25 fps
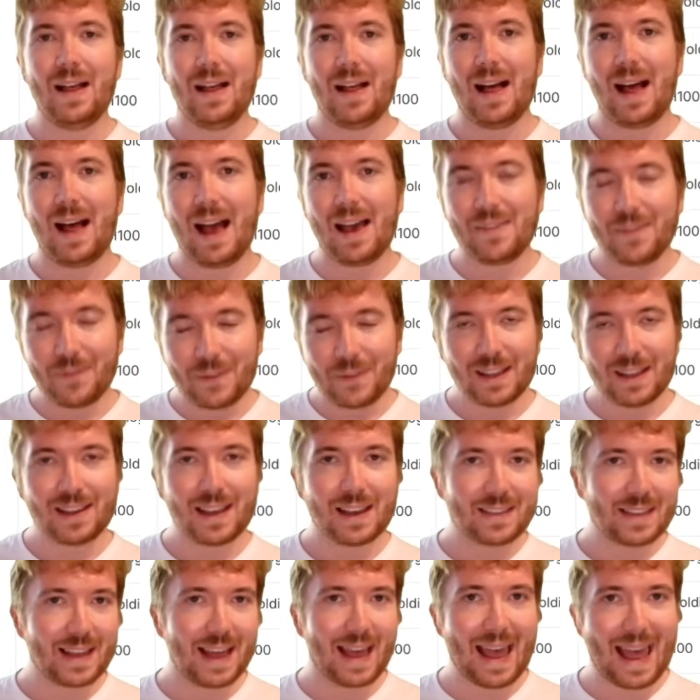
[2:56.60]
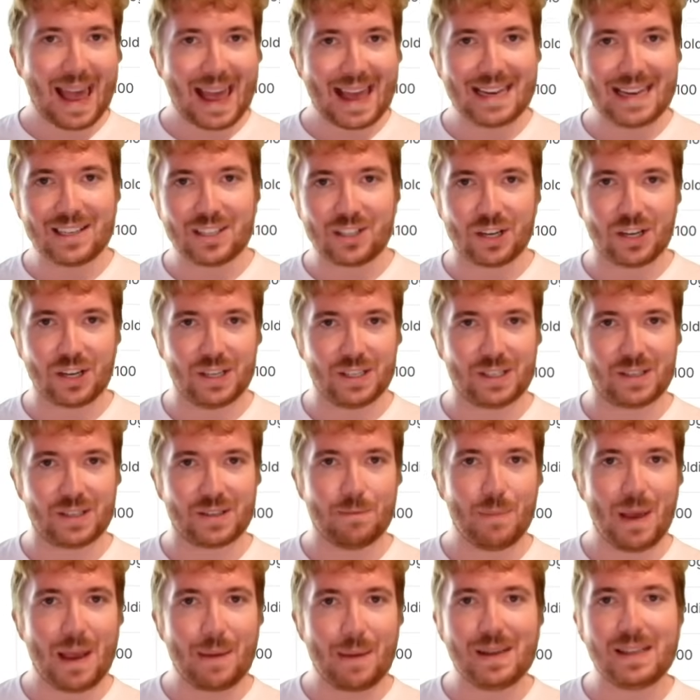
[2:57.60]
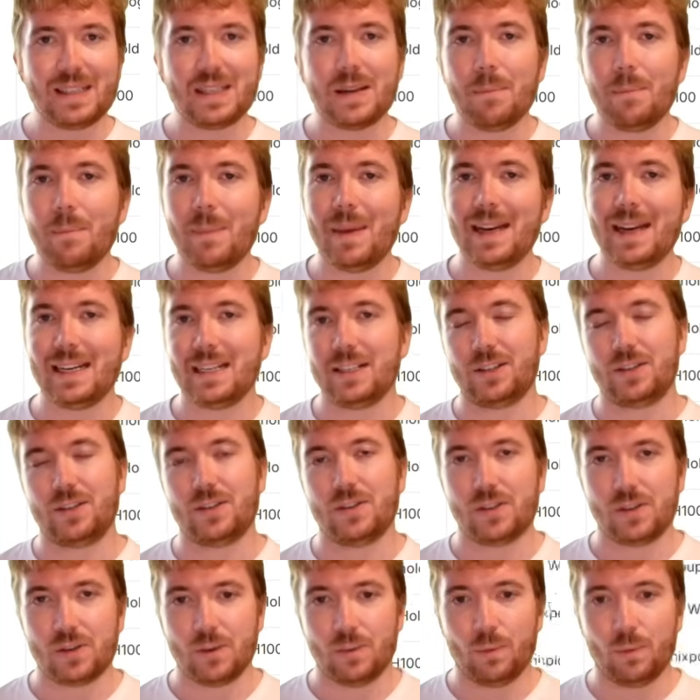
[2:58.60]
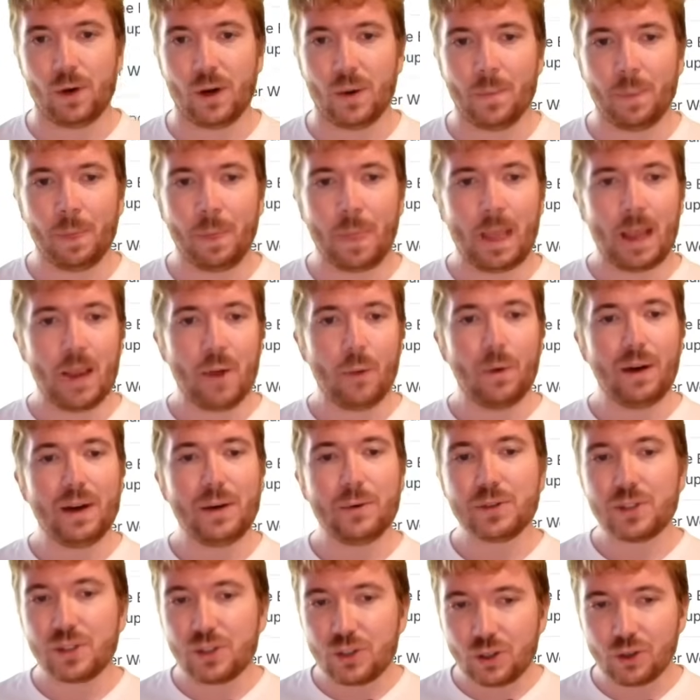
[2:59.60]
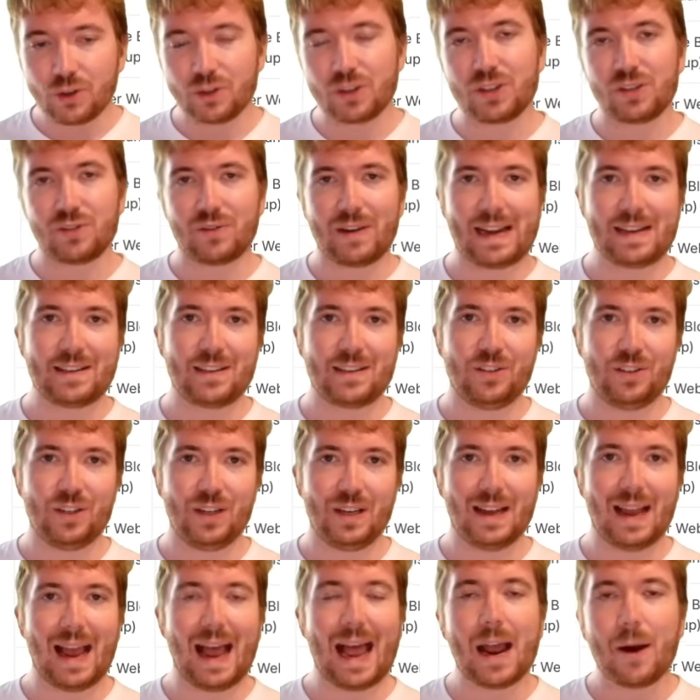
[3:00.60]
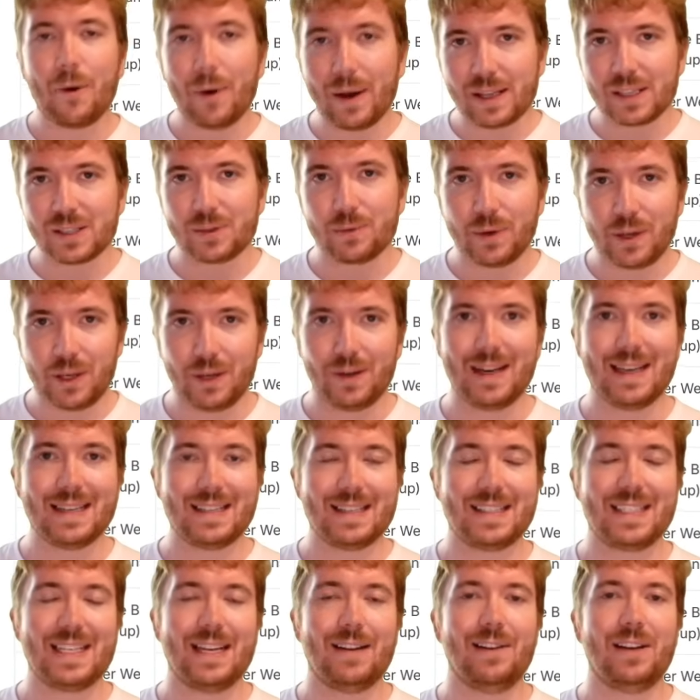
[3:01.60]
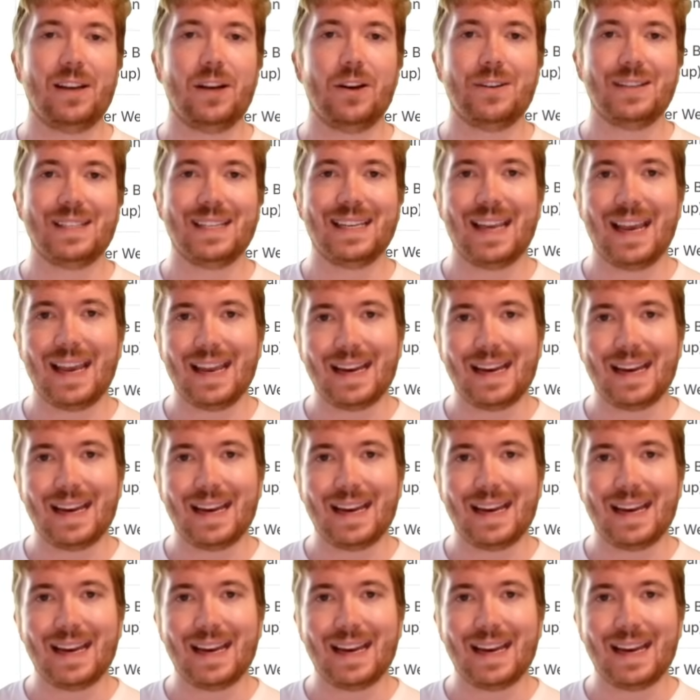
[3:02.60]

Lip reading: I feel like their edge has maybe diminished somewhat. When it was just Strategy, how else were you necessarily going to gain